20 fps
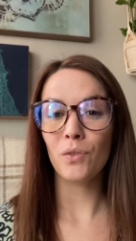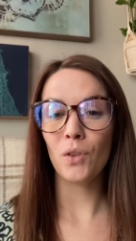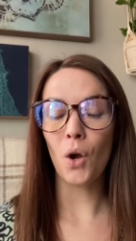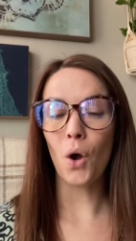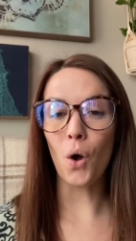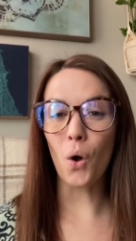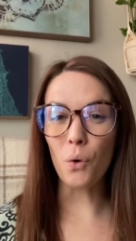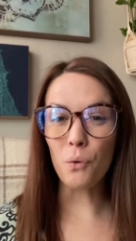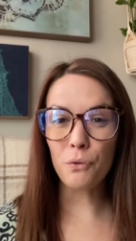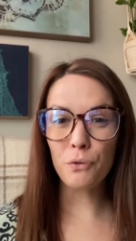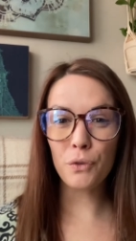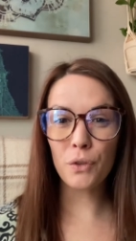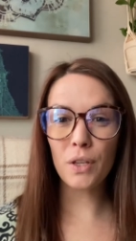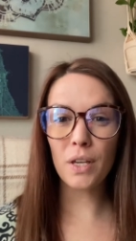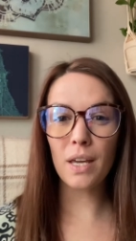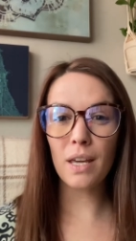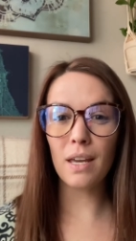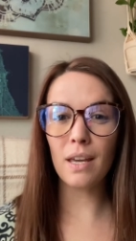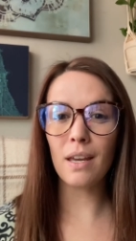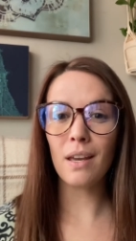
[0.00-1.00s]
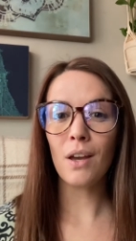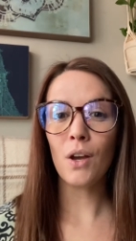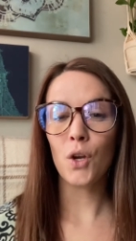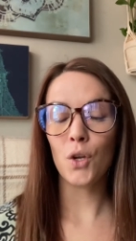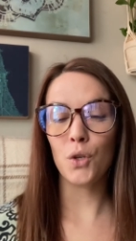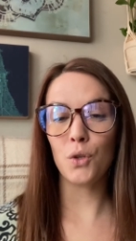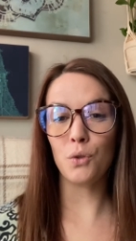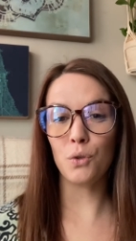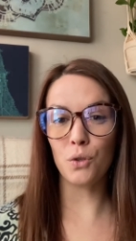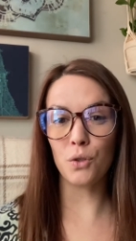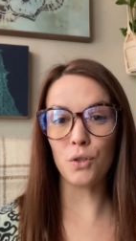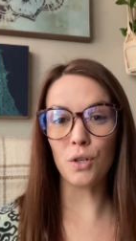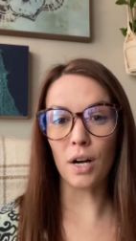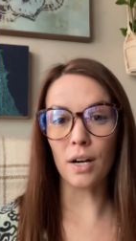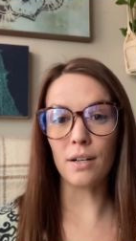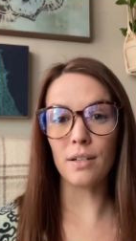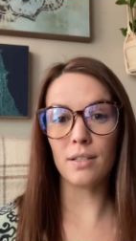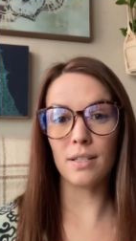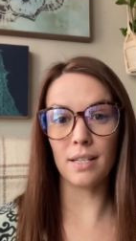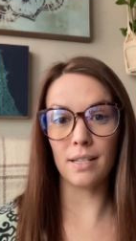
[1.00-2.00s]
Hopefully you
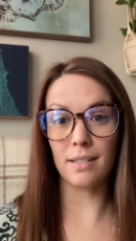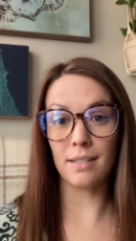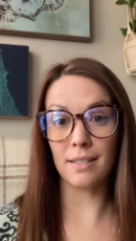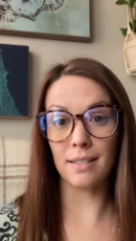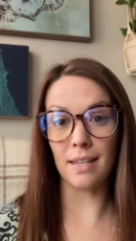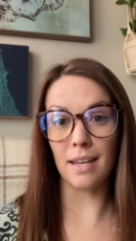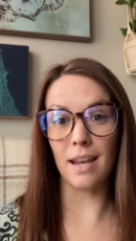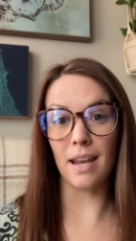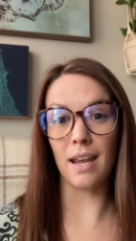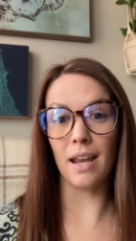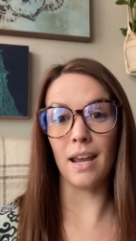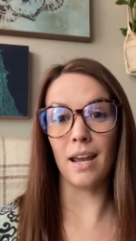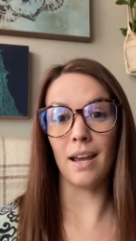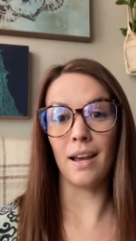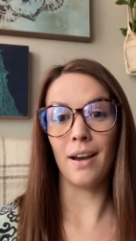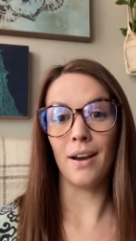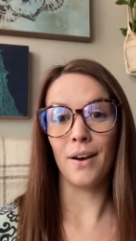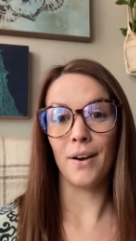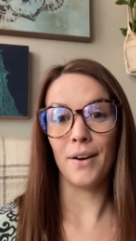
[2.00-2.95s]
start to see